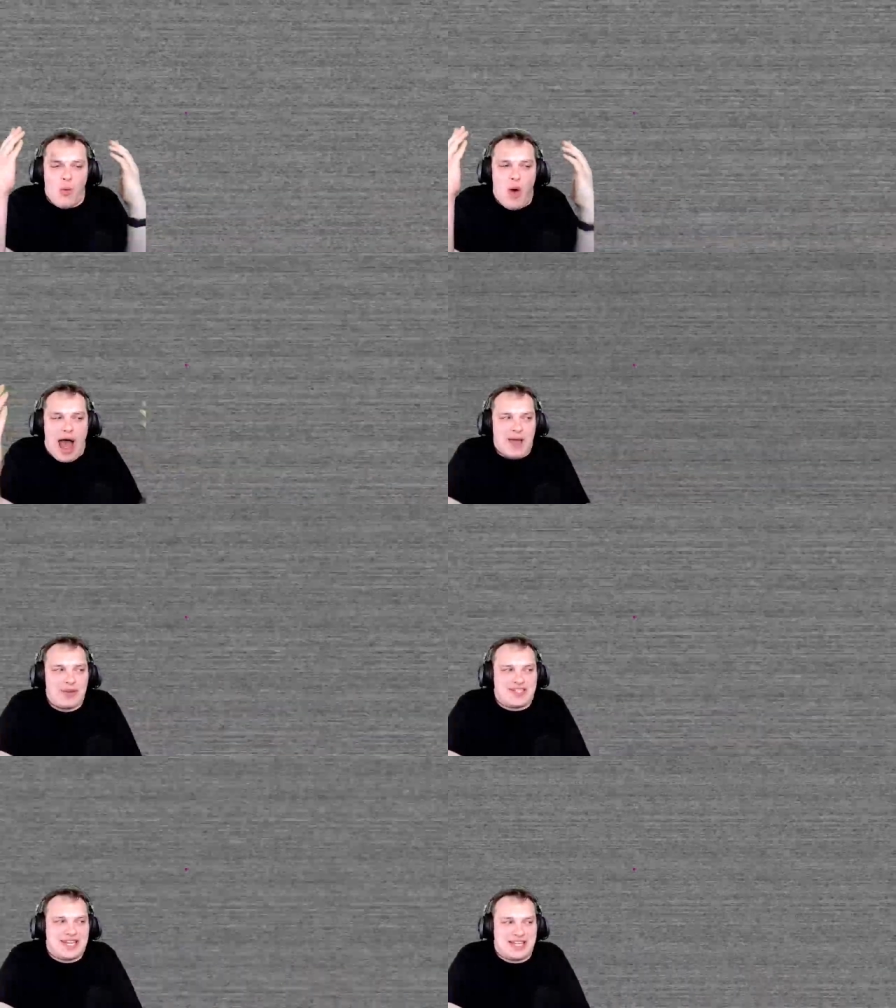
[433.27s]
Why
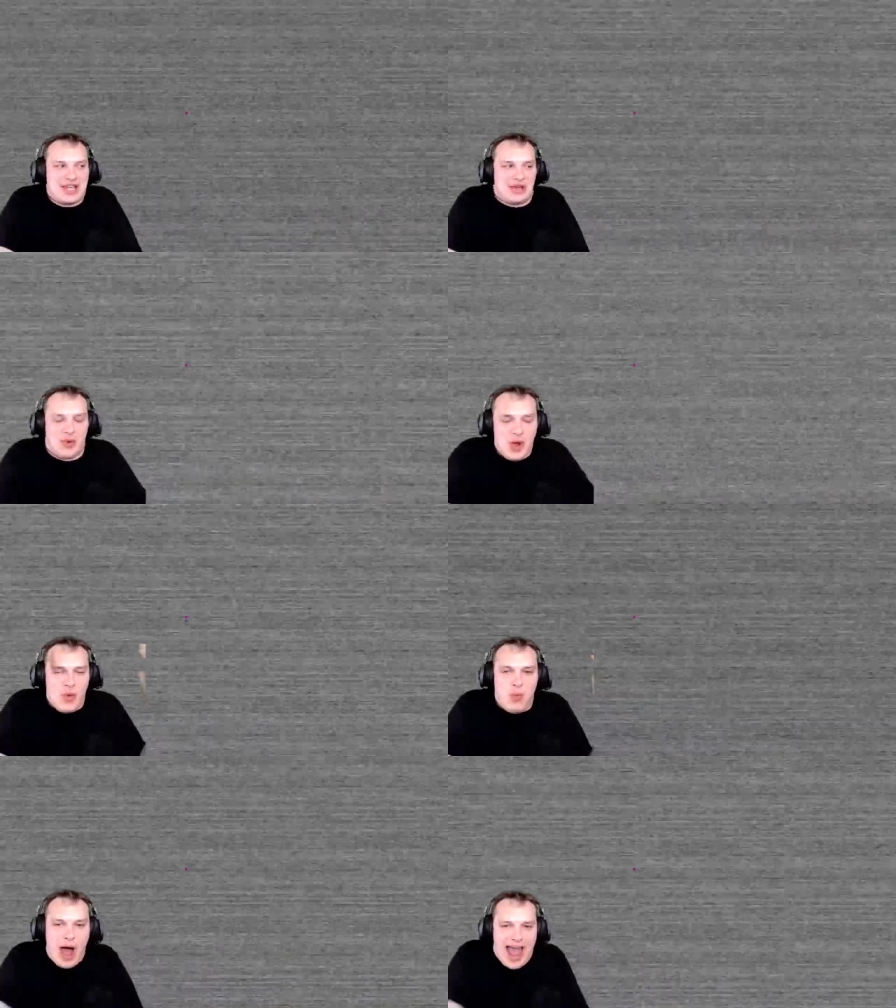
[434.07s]
was it you?
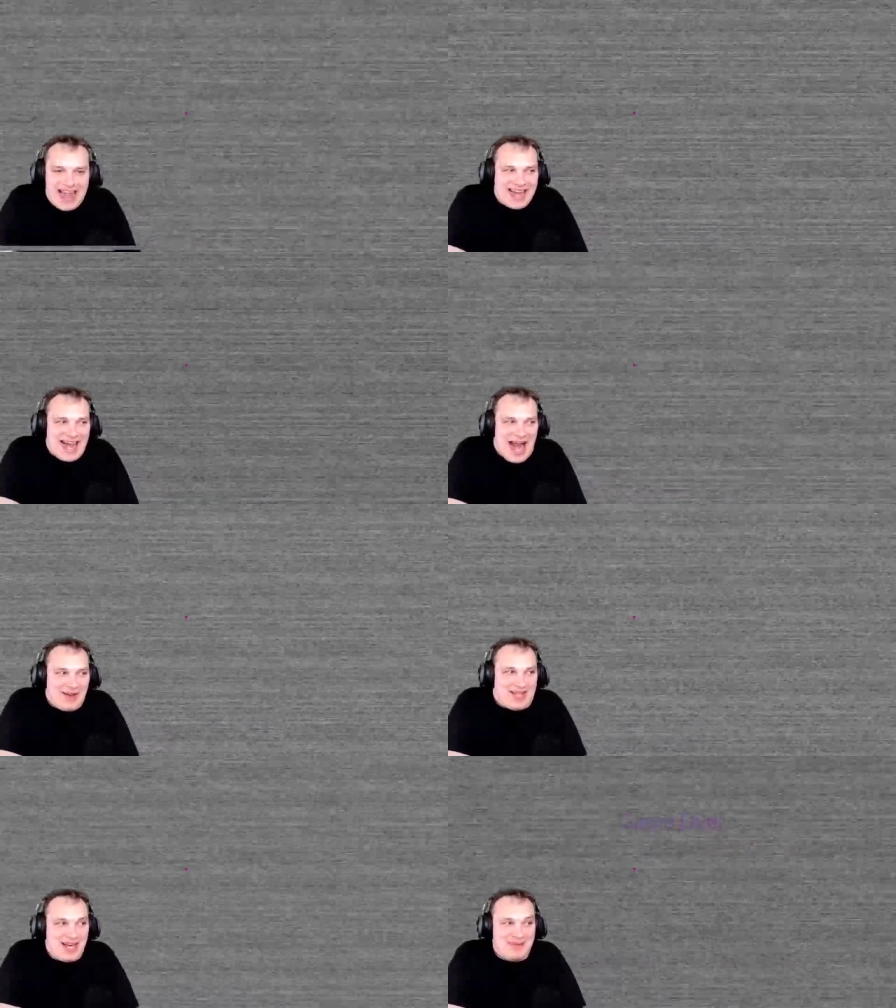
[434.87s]
Why did it
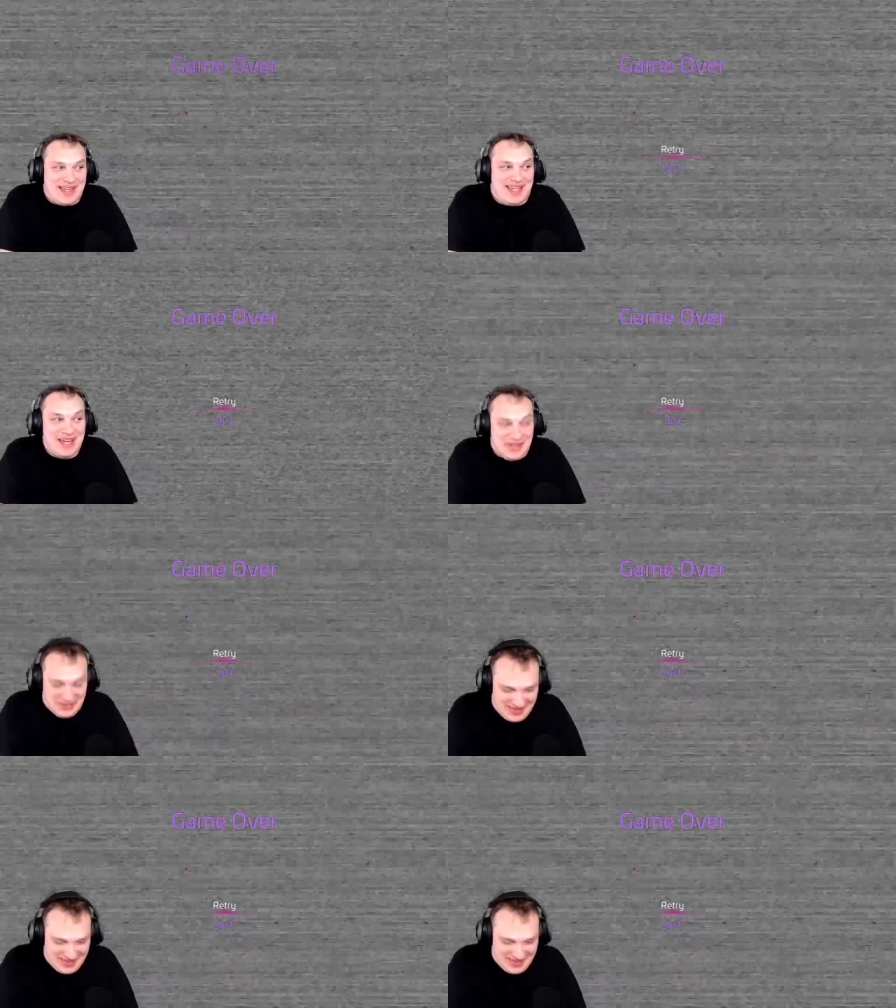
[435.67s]
have to be you?